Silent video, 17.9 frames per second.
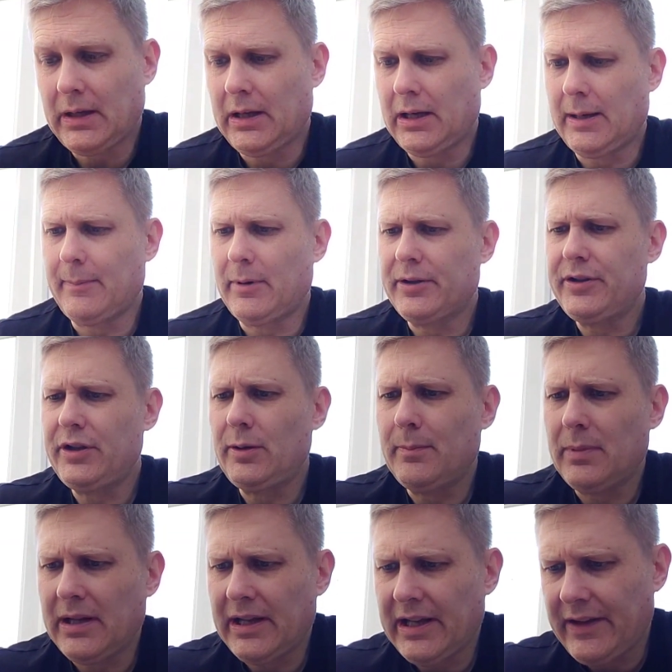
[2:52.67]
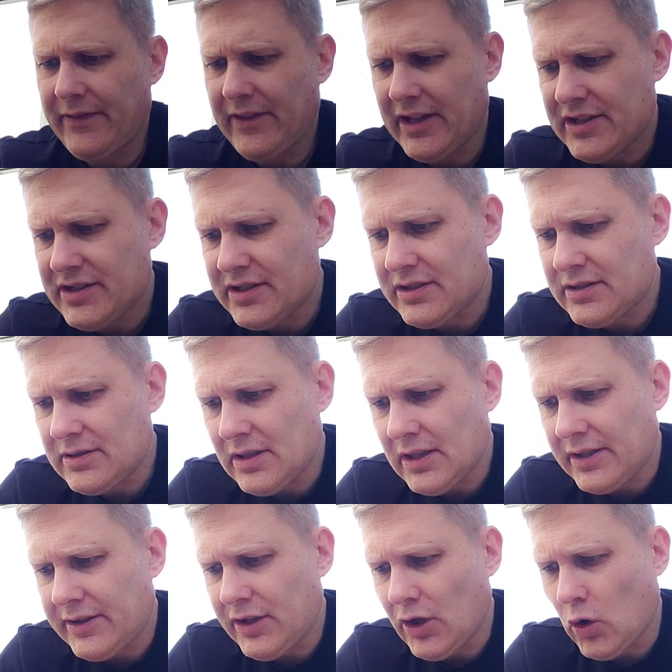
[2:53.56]
um, I do believe there's
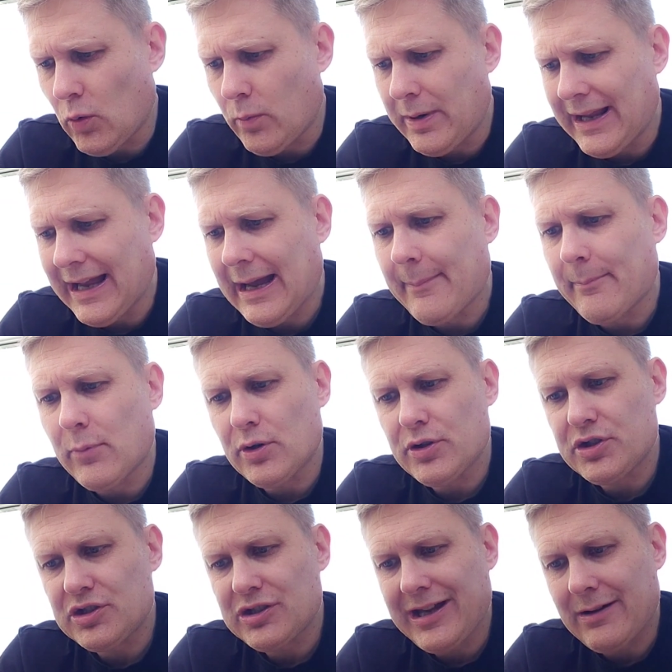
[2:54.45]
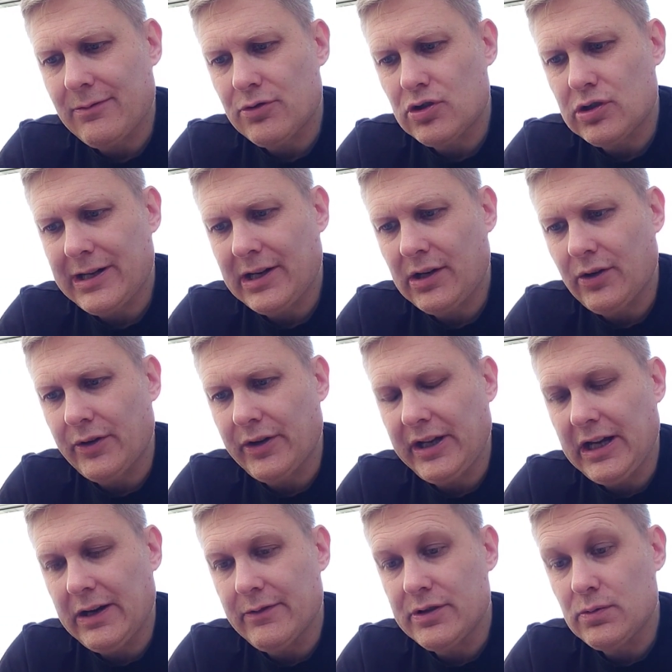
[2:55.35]
a Dolby Atmos soundtrack on
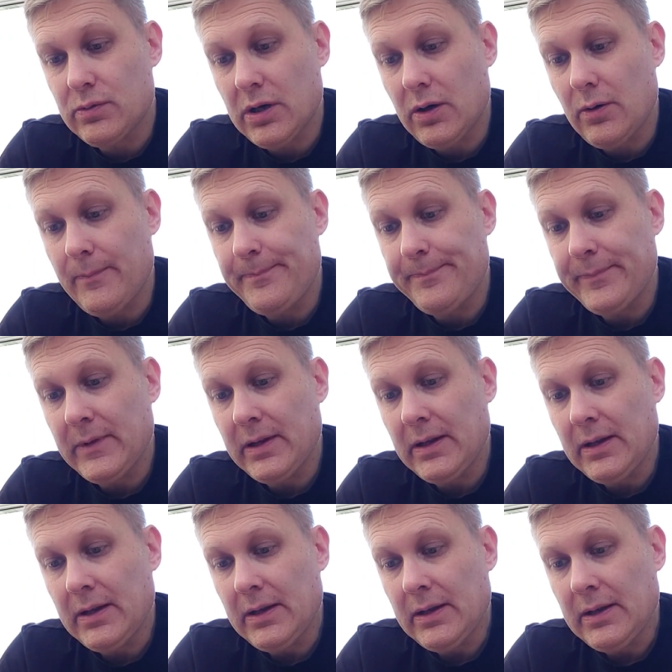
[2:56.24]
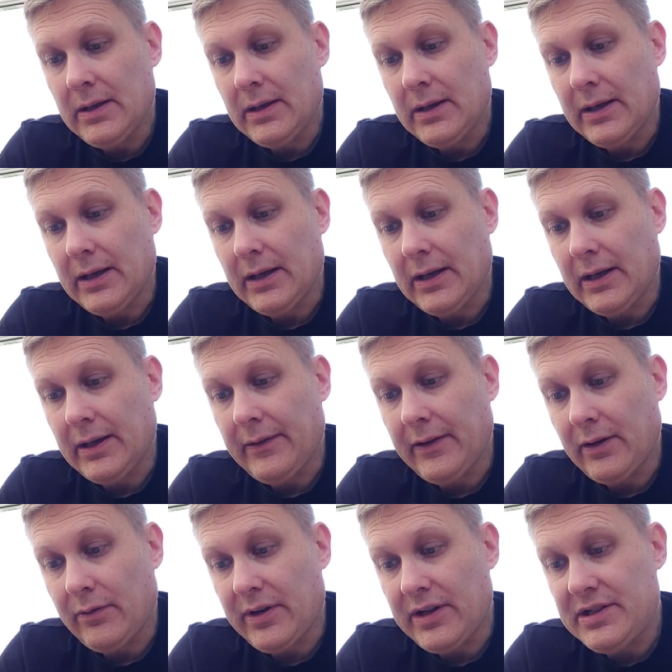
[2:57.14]
here as well uh,
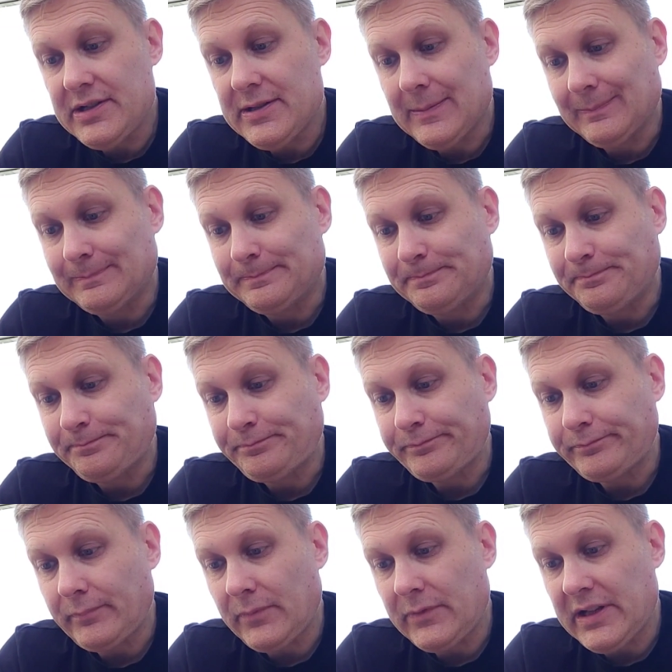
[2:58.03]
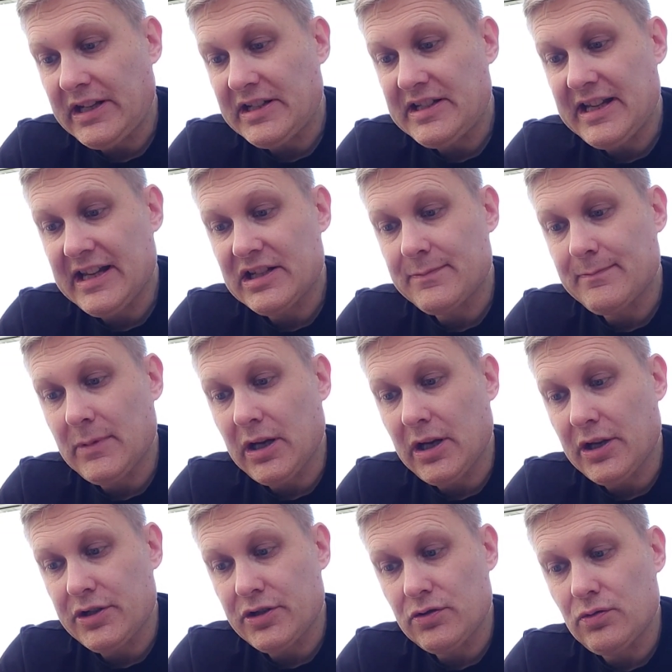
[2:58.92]
there is DTS
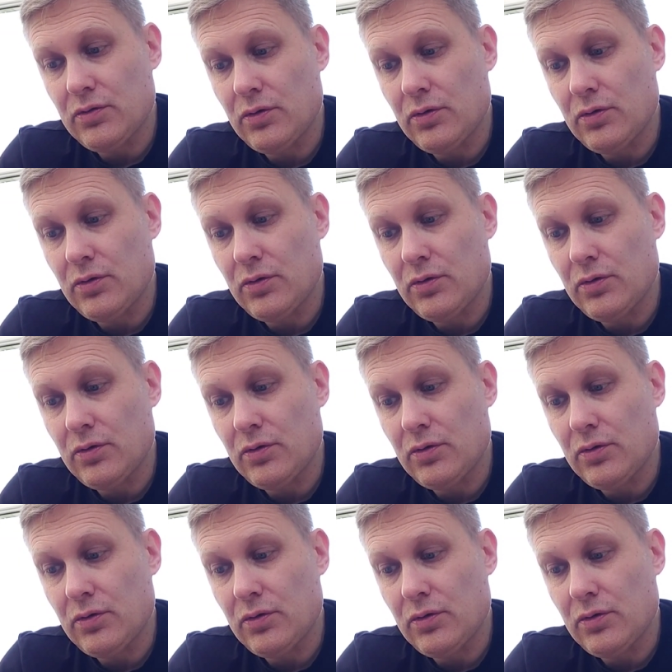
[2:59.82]
master